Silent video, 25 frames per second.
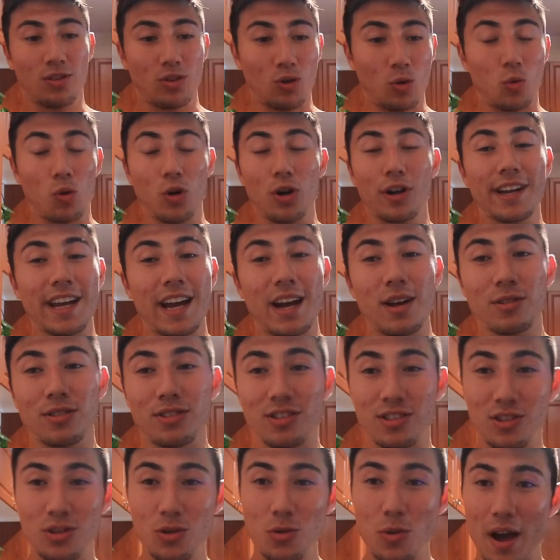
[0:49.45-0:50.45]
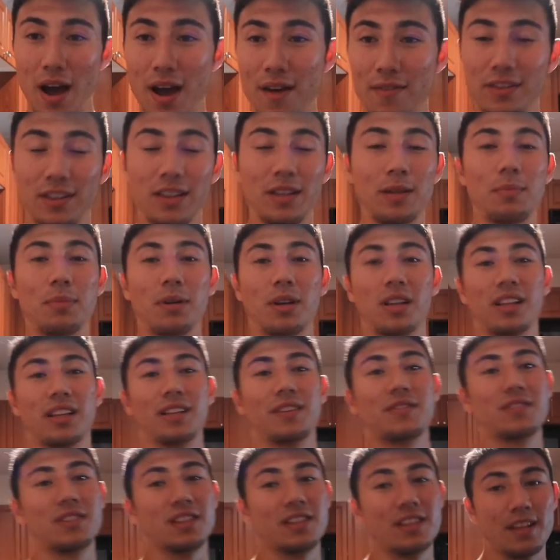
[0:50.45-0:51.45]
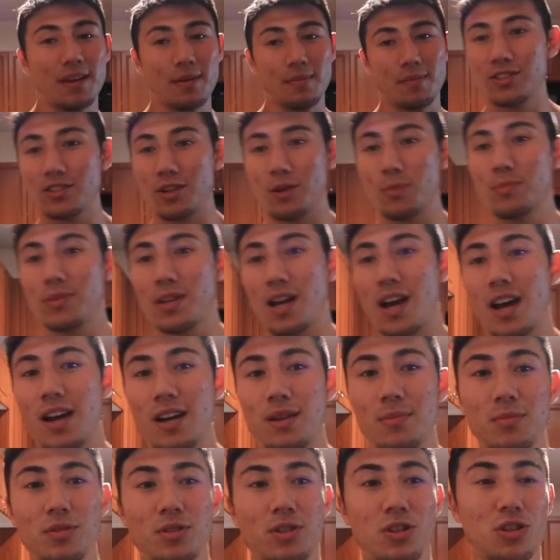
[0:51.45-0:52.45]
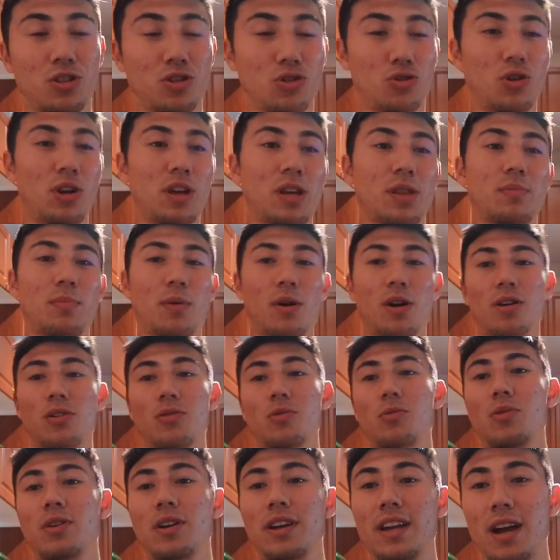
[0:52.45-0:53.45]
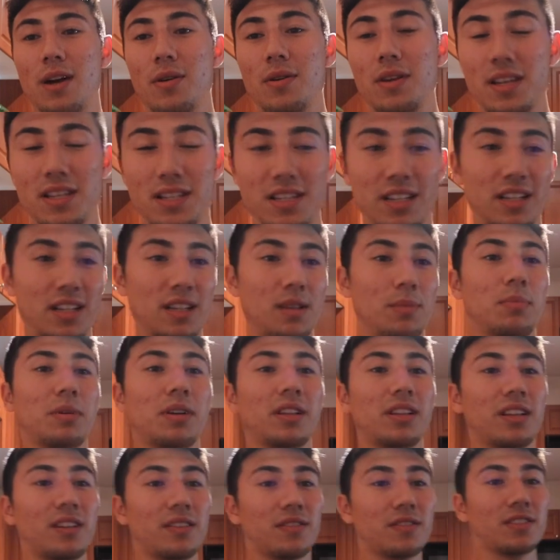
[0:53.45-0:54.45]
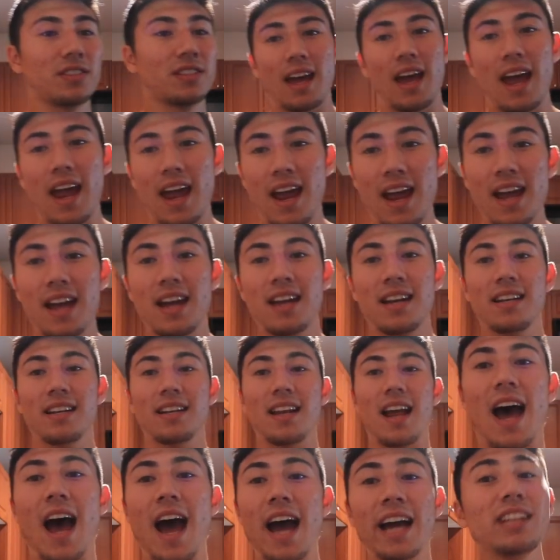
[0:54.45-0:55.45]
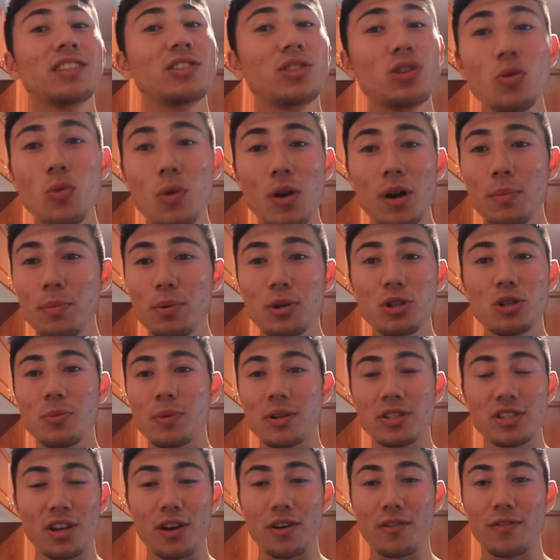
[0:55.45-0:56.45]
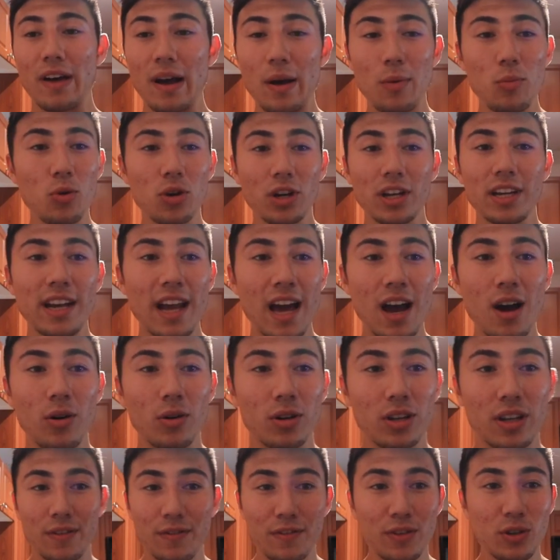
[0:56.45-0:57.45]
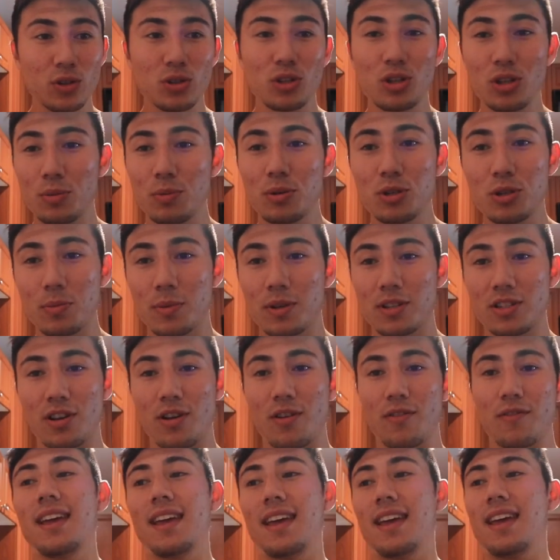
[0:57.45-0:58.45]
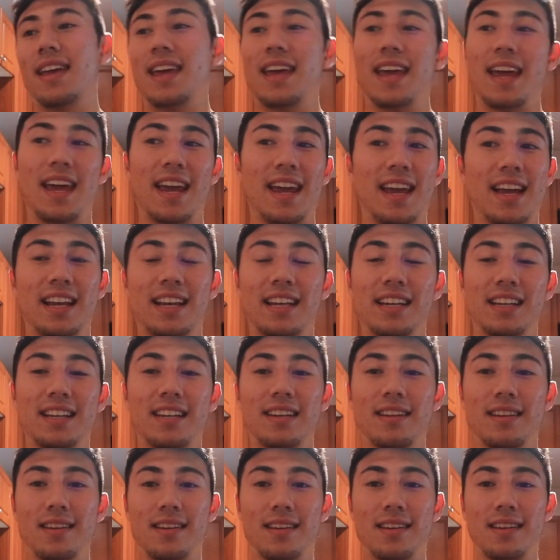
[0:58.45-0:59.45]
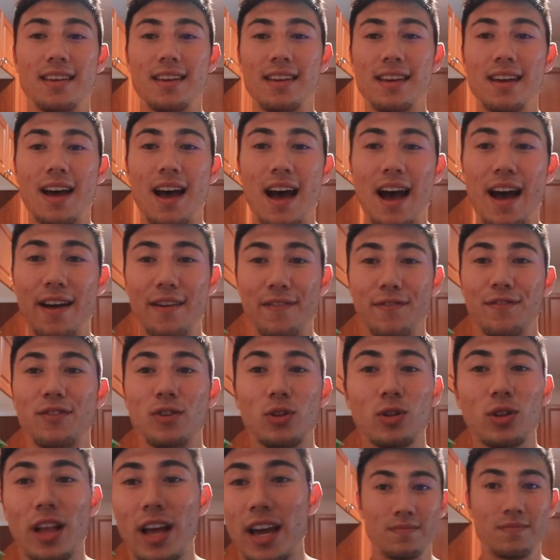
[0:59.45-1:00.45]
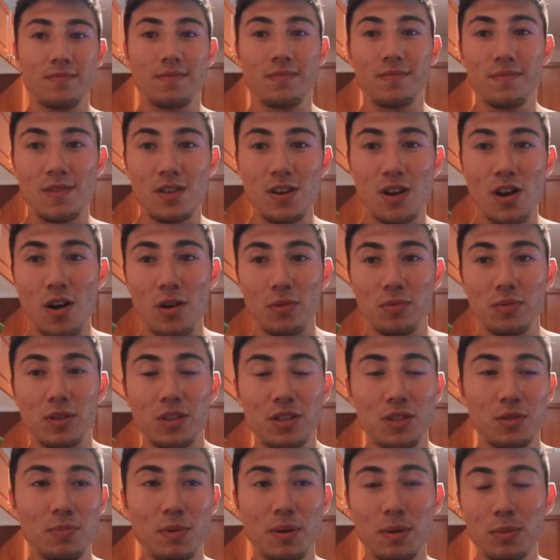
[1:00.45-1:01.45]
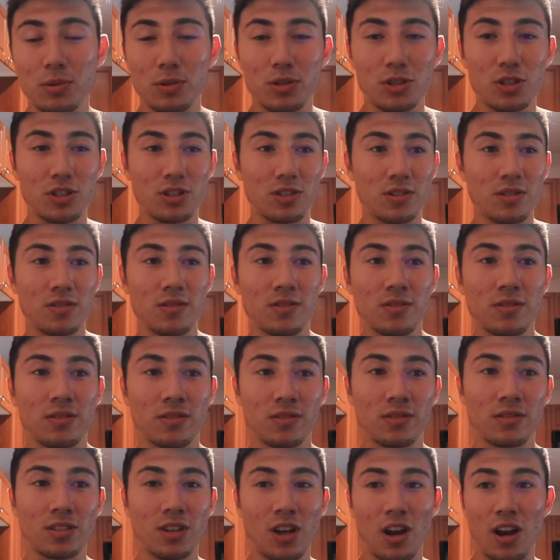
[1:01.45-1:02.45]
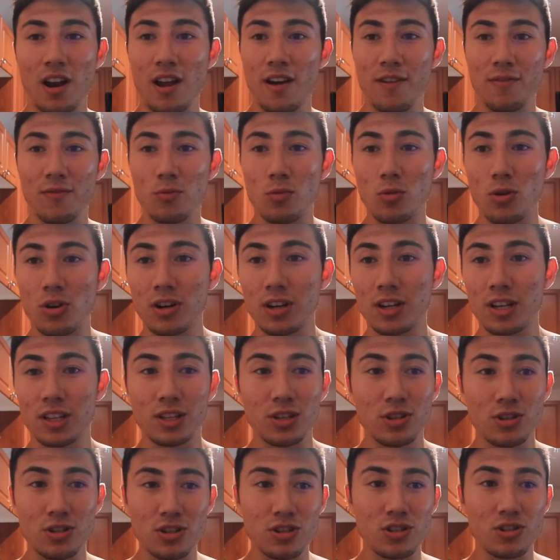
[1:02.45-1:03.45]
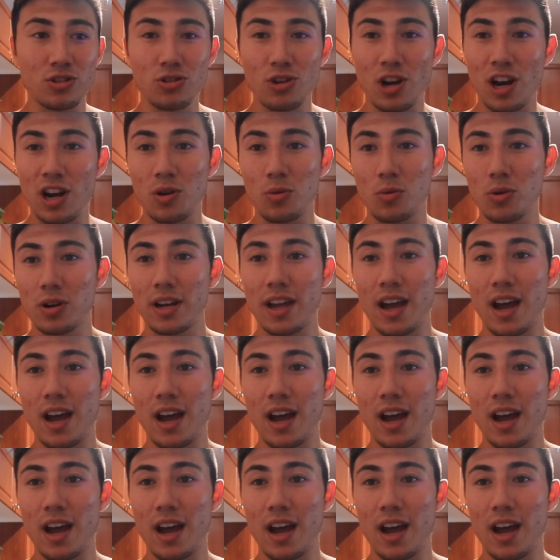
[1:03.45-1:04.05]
the workouts do have Olympic lifts in them. Sometimes the strength part of the workout is the Olympic lifts. And I do want to push myself. I'm working out. It feels good to push myself. And I feel like, you know, these people just got off work and they're just trying to work